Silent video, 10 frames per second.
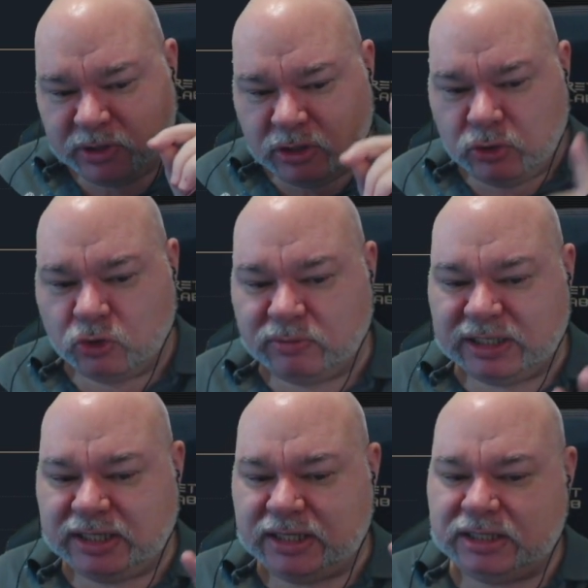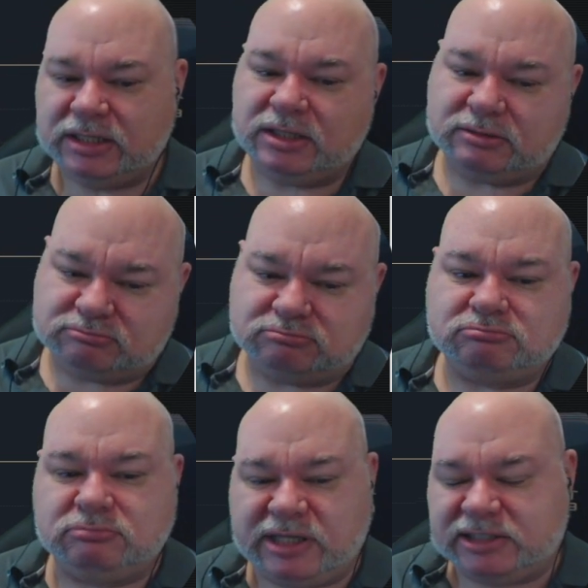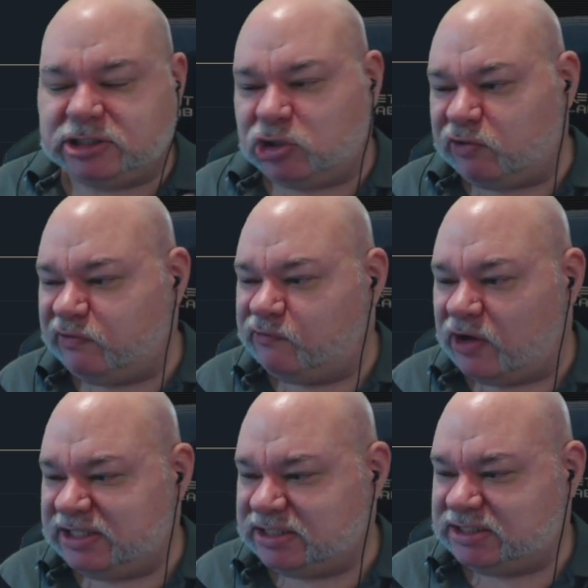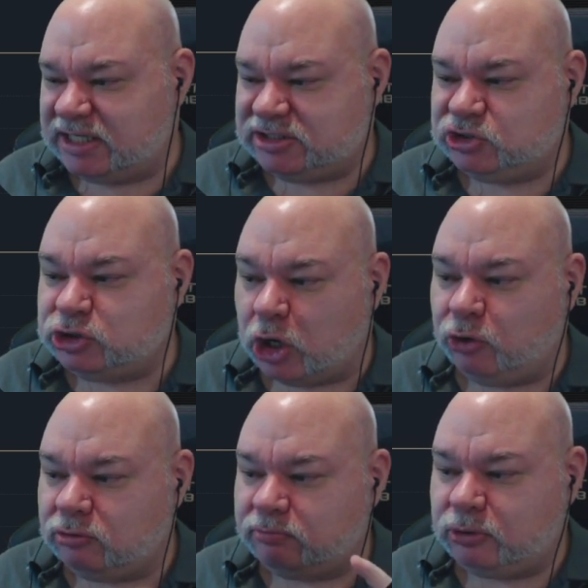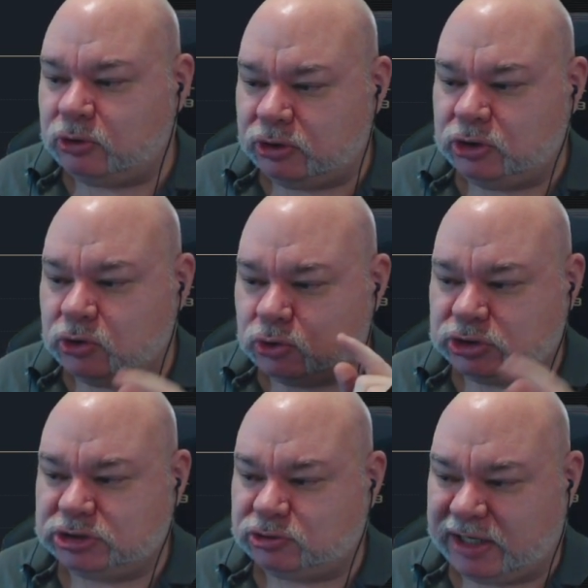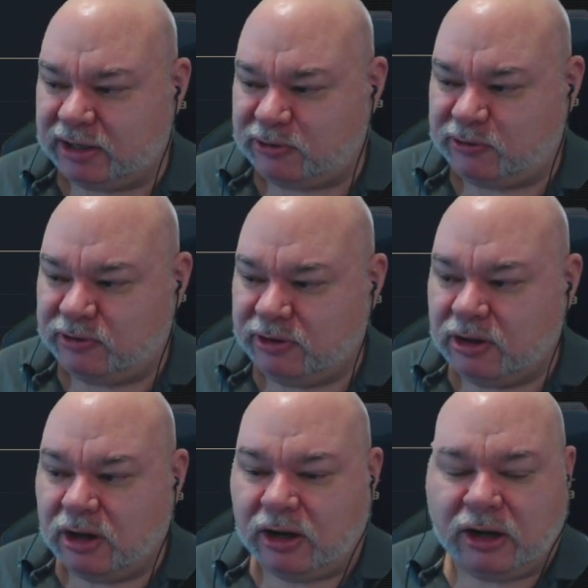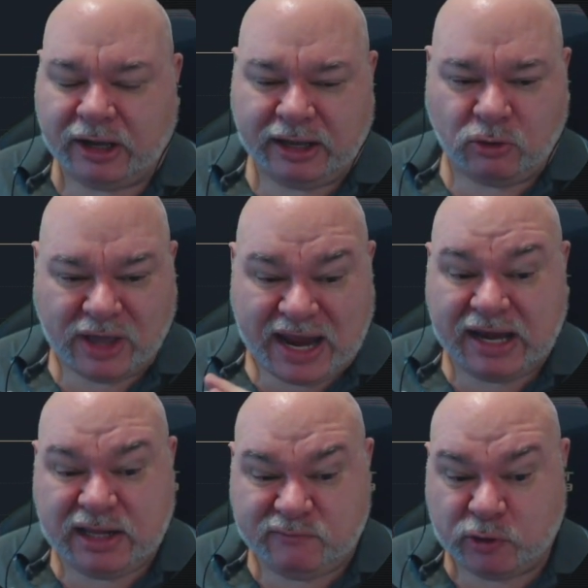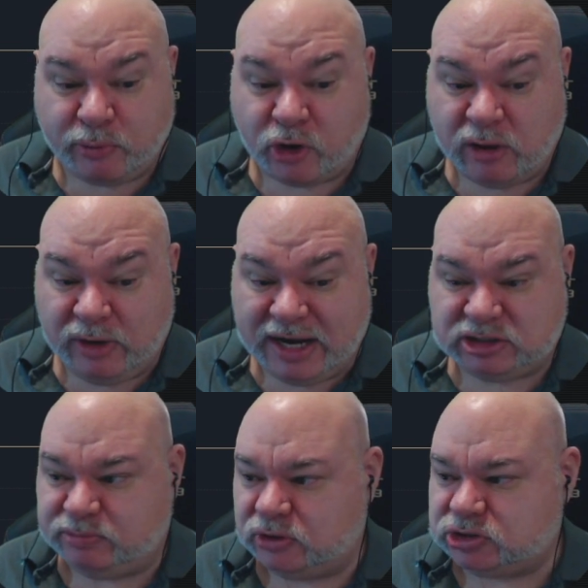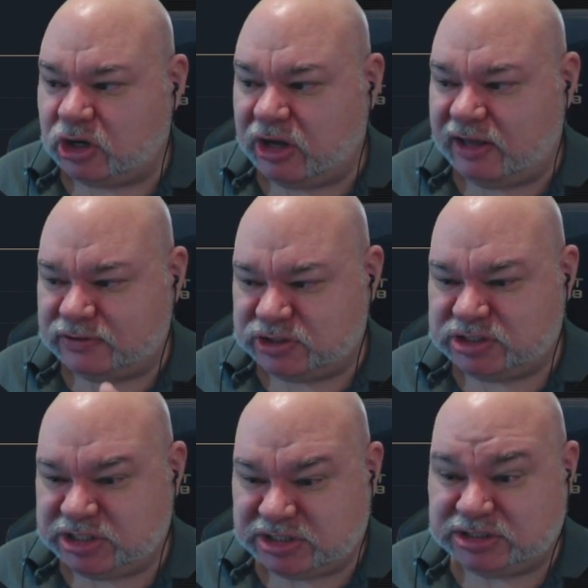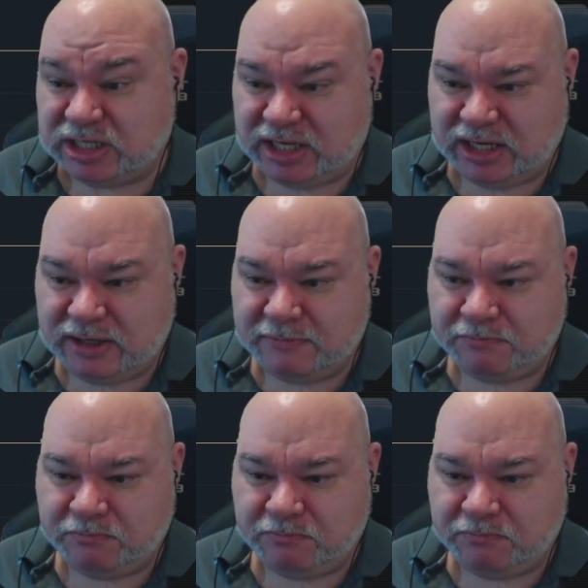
Normally, there's a lot of advice that says don't put your strength high or any of your primary attributes higher than 16